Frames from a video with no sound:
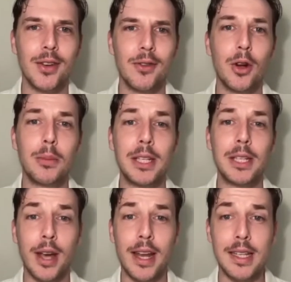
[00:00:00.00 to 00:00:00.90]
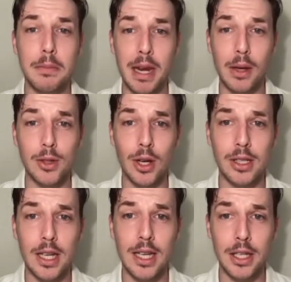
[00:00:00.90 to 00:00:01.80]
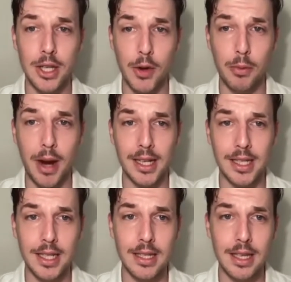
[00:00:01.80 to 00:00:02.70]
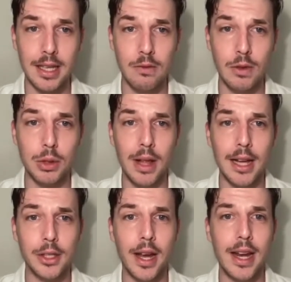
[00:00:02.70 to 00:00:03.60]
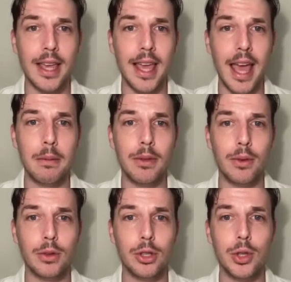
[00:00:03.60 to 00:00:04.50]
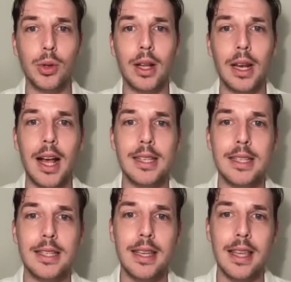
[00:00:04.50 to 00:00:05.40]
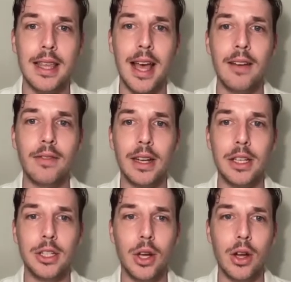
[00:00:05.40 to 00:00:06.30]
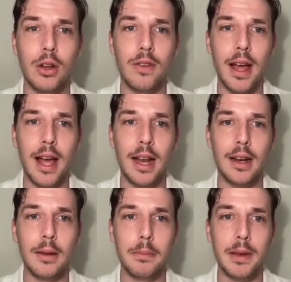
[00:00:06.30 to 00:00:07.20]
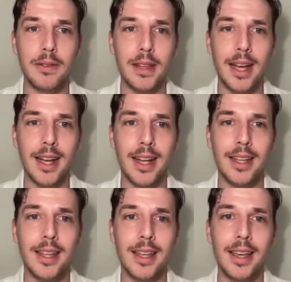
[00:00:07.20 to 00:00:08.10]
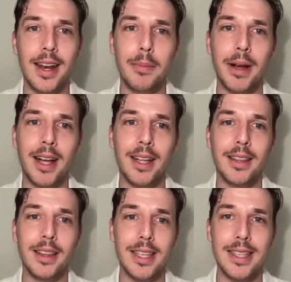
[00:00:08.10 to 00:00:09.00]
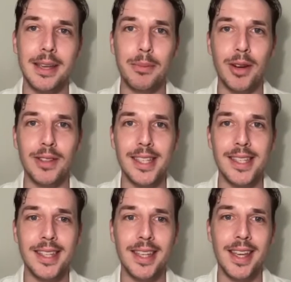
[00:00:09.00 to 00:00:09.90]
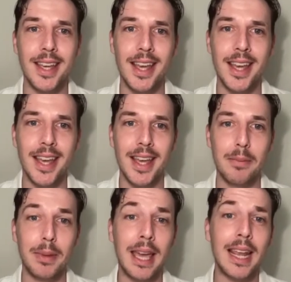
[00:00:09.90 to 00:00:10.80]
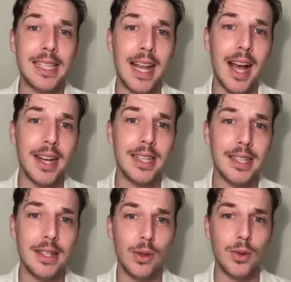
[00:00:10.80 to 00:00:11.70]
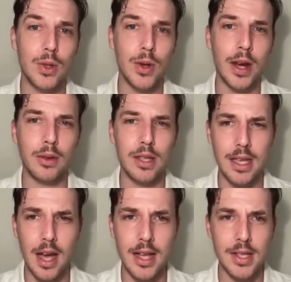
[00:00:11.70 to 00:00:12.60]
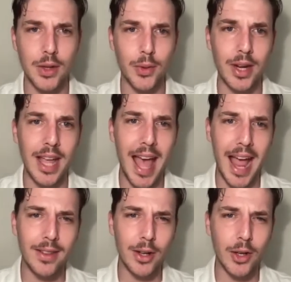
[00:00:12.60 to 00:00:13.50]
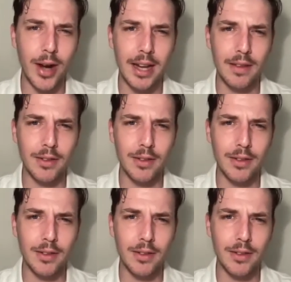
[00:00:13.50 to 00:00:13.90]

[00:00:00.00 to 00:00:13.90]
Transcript: Formerly trained as a medical doctor in general practice, his visual art training came through short classes in the art village of Al-Meftaha in Abha, the Asir province. Beginning as an artist who straddled the science career and the creative